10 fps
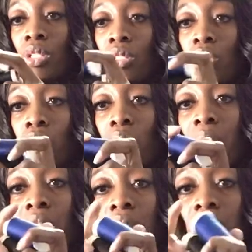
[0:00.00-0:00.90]

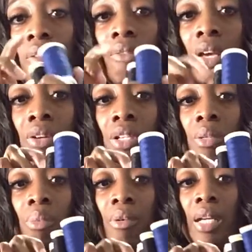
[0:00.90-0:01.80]
Gutermann is a very
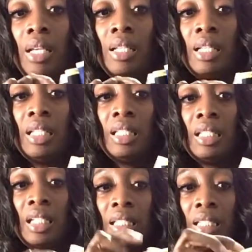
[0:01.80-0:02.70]
good brand. It
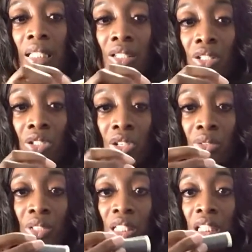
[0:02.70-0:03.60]
doesn't, you
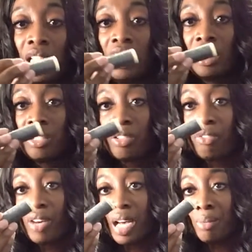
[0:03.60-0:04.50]
don't see the little
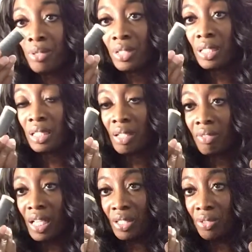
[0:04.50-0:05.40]
fibers and stuff
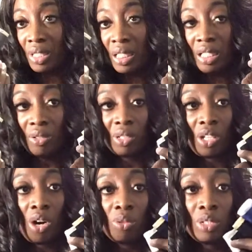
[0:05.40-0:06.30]
like you see on the
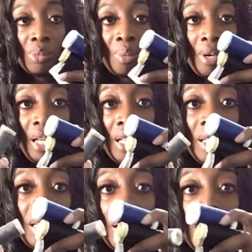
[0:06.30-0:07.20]
Coats brand.
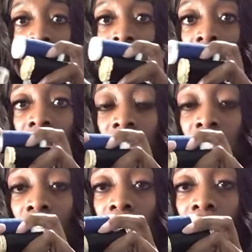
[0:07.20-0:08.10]

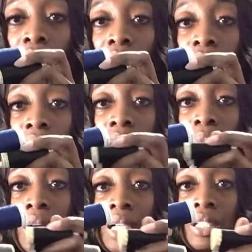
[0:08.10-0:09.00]
So that's
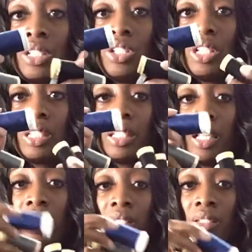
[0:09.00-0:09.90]
why I suggest that.